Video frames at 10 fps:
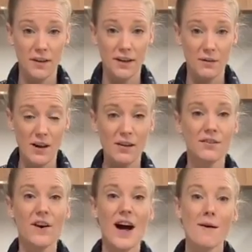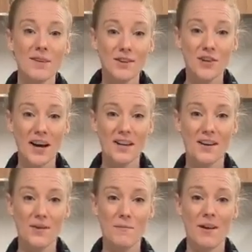very well, so I'm gonna try
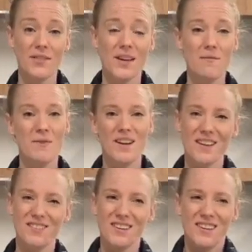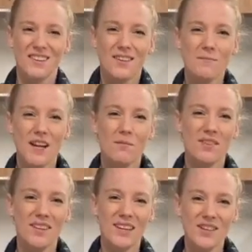another method because sometimes in
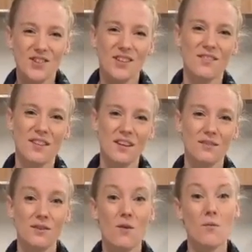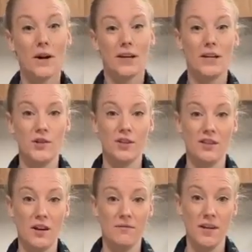the kitchen things don't work and you just
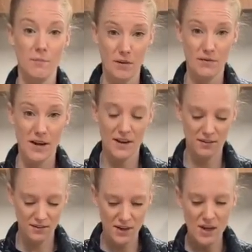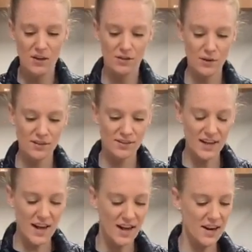have to improvise. So
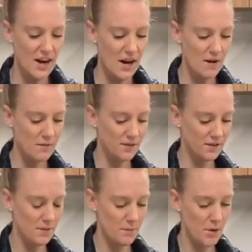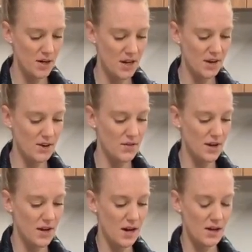instead of putting
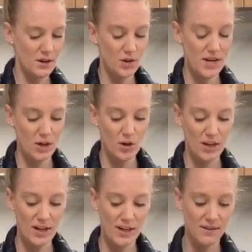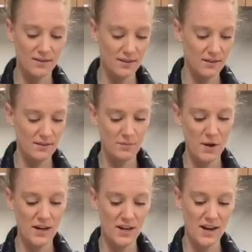the ingredients and
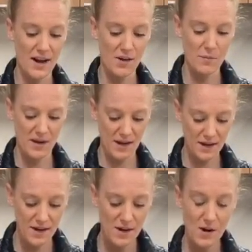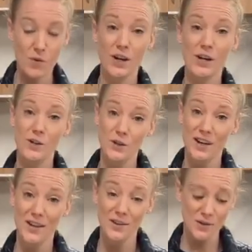spreading it on the banana, we're gonna do it
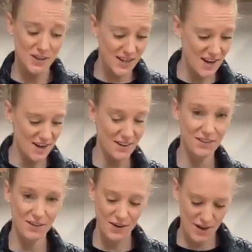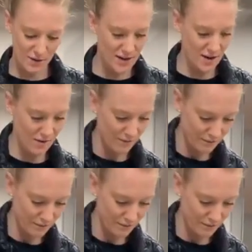on the tortilla. So here we go.